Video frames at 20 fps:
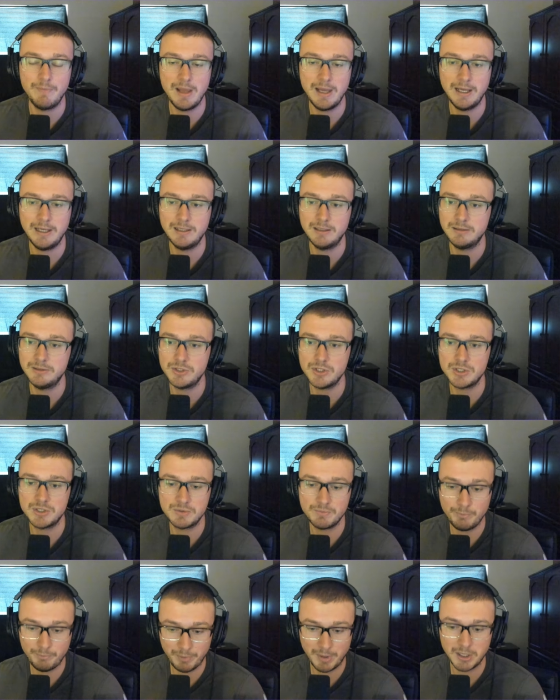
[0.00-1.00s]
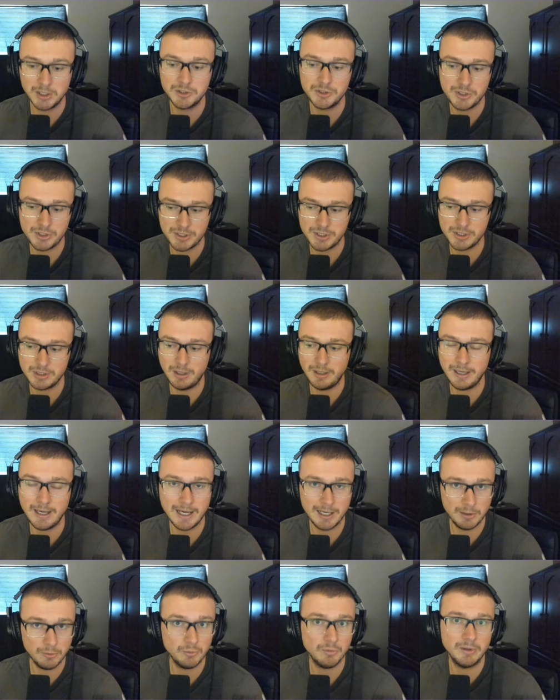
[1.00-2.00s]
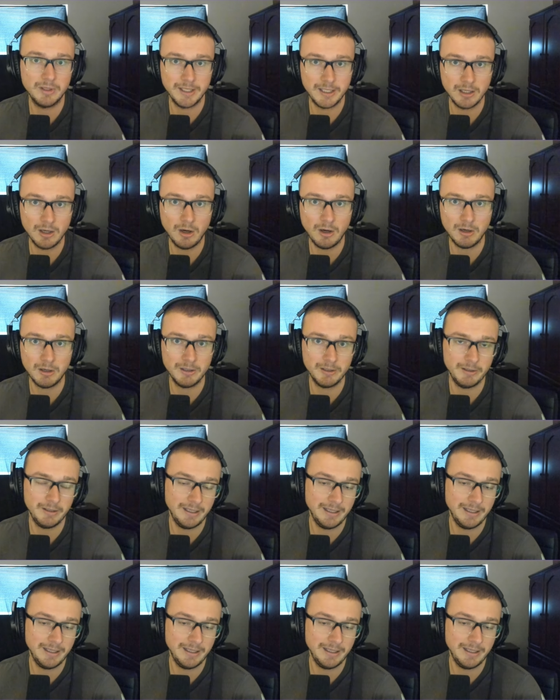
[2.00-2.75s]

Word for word: and just punched a guy really hard